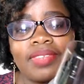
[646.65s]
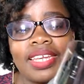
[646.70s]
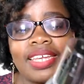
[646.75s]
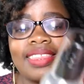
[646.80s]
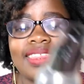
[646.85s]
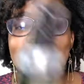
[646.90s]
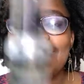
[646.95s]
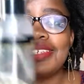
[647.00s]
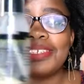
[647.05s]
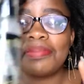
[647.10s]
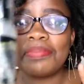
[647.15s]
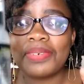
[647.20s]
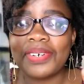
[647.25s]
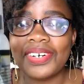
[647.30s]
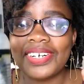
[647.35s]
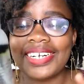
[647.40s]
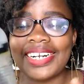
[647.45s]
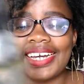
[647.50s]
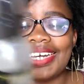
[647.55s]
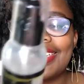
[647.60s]
this
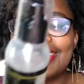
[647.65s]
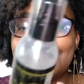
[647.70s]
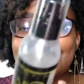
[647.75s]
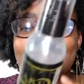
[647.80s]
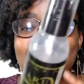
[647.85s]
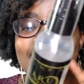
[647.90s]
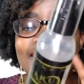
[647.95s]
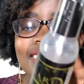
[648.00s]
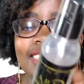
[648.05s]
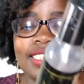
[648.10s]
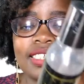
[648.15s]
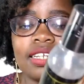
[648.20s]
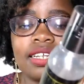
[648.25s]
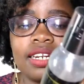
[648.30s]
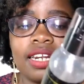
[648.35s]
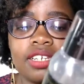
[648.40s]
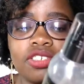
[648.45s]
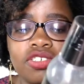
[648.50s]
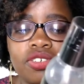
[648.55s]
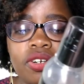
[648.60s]
product is
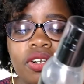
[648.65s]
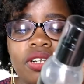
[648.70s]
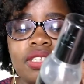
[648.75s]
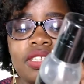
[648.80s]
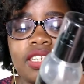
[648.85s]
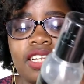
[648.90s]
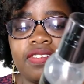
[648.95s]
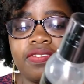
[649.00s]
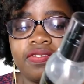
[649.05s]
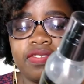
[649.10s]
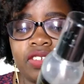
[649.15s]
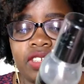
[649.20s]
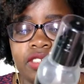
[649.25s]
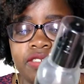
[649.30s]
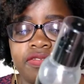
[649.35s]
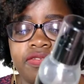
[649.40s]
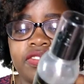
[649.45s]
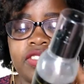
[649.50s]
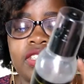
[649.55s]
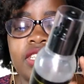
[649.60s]
natural, sulfate
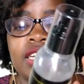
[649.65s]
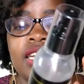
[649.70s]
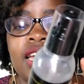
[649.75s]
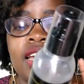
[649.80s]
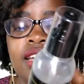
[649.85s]
free,